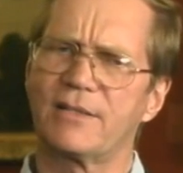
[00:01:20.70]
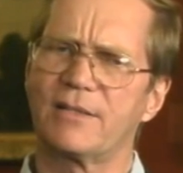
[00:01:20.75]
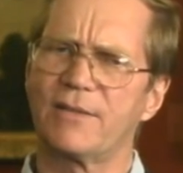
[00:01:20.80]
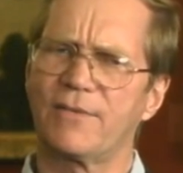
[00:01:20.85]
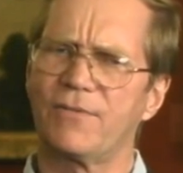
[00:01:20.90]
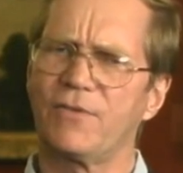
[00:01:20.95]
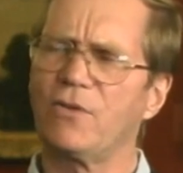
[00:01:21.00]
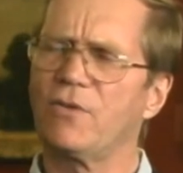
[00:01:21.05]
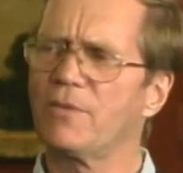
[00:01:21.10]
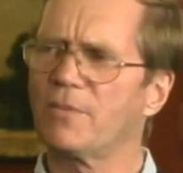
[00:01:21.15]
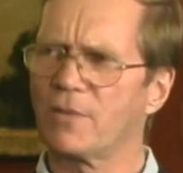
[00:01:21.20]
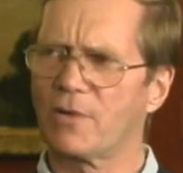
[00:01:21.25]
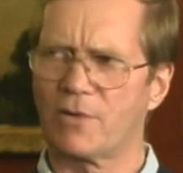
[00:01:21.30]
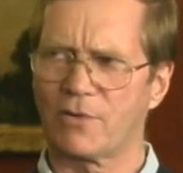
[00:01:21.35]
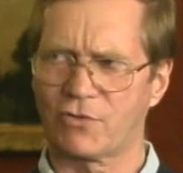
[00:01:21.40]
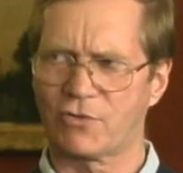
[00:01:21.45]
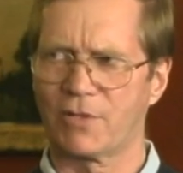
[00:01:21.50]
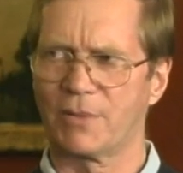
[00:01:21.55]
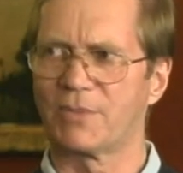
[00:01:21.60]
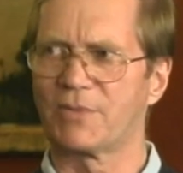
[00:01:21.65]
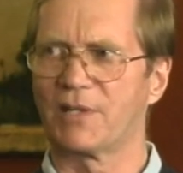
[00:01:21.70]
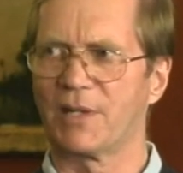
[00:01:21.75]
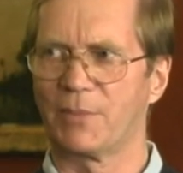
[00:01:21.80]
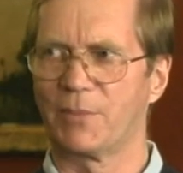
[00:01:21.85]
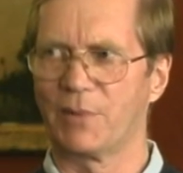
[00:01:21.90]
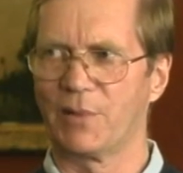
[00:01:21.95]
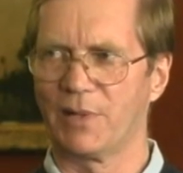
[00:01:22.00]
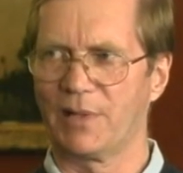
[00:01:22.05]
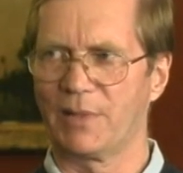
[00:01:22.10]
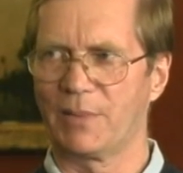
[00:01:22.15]
a few of them got tripped up
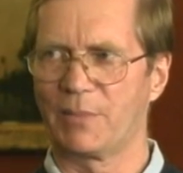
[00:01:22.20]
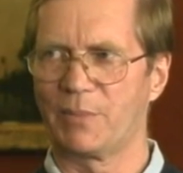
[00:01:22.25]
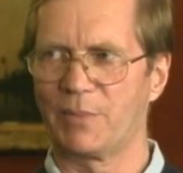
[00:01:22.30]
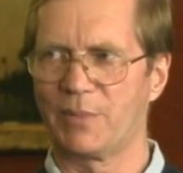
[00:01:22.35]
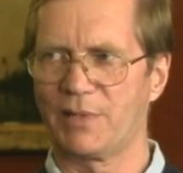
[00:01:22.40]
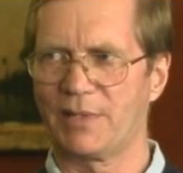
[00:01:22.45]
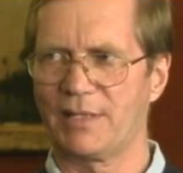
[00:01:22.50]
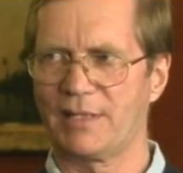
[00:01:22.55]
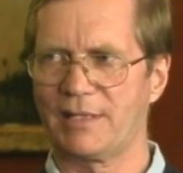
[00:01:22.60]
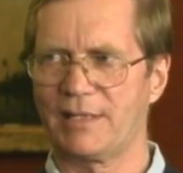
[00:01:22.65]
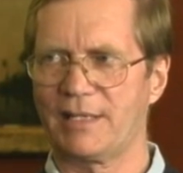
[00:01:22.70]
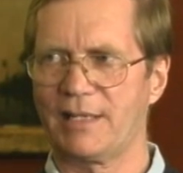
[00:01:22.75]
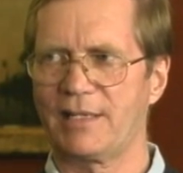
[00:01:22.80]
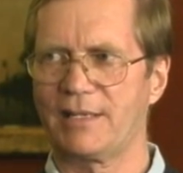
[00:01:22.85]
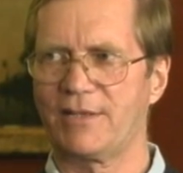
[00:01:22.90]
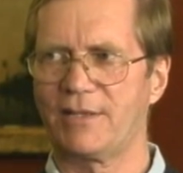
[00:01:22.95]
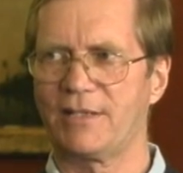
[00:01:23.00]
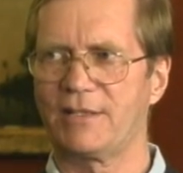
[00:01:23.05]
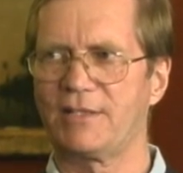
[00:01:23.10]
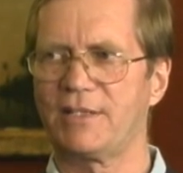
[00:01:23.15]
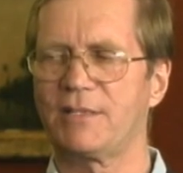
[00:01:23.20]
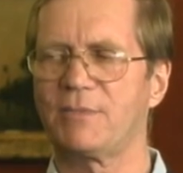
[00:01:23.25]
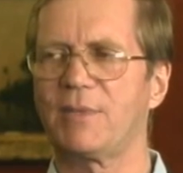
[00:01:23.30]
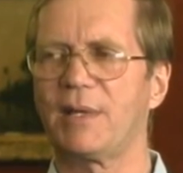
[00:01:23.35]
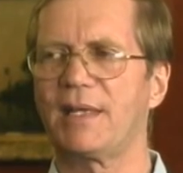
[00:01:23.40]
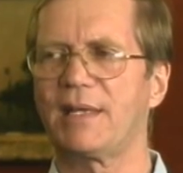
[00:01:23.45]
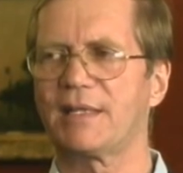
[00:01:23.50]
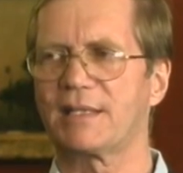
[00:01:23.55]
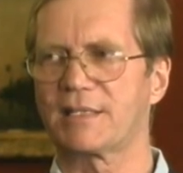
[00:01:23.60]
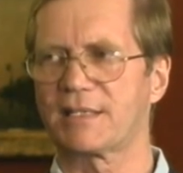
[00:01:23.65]
by it, but they did
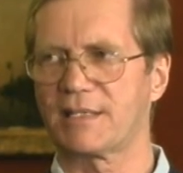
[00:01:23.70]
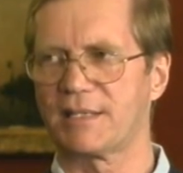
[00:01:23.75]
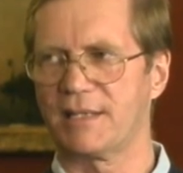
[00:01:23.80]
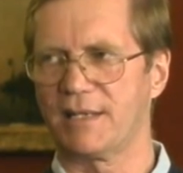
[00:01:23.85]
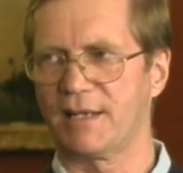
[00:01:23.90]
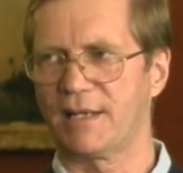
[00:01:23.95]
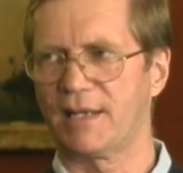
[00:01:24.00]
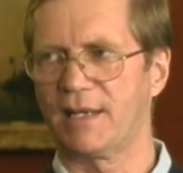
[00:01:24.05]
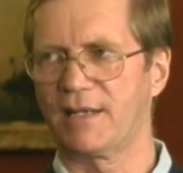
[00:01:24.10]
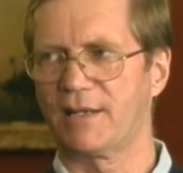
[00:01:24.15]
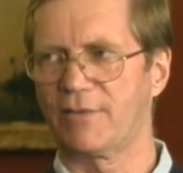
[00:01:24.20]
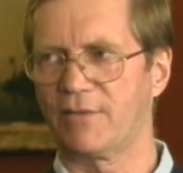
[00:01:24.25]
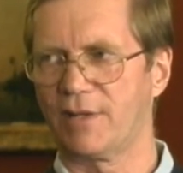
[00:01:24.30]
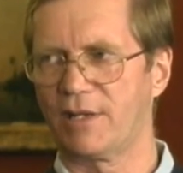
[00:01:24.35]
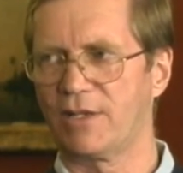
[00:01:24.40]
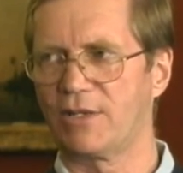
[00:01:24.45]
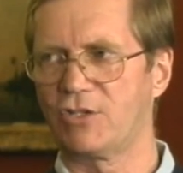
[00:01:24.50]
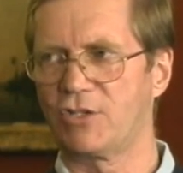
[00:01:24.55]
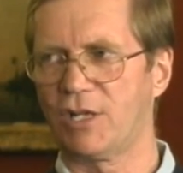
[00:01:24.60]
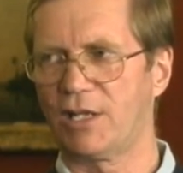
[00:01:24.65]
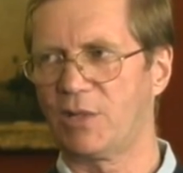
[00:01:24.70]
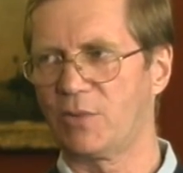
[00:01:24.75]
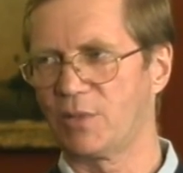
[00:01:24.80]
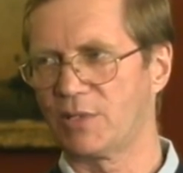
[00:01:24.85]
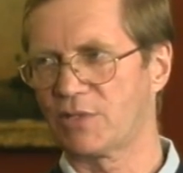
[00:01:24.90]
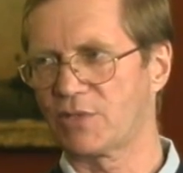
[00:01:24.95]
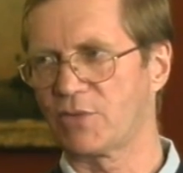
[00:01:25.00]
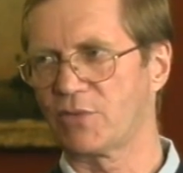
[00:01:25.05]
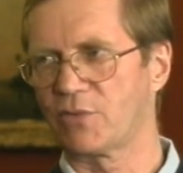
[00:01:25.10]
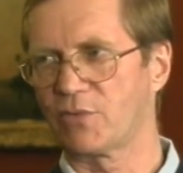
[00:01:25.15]
make it stick in a
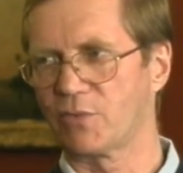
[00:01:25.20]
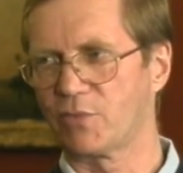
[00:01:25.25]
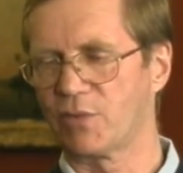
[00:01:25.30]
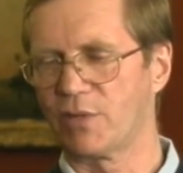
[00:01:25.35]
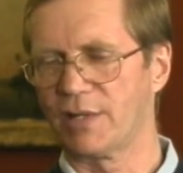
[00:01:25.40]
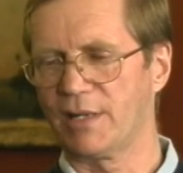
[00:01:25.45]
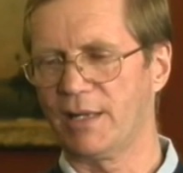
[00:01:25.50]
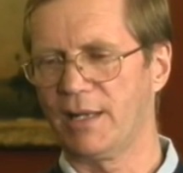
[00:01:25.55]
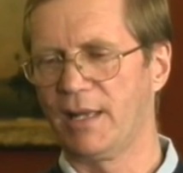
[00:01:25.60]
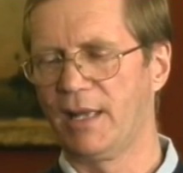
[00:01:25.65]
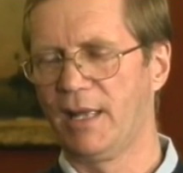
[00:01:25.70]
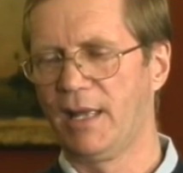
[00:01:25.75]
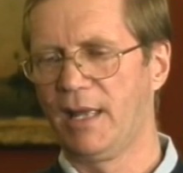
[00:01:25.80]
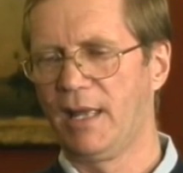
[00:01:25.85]
genuine sort of way.